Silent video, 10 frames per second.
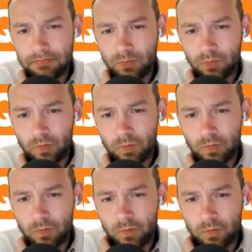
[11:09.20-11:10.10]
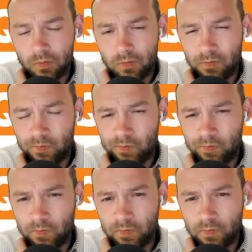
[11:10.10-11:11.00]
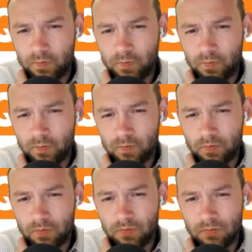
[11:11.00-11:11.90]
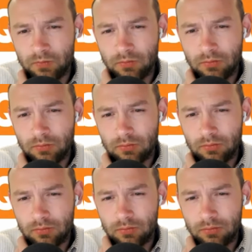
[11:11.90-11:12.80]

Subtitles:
(not speaking)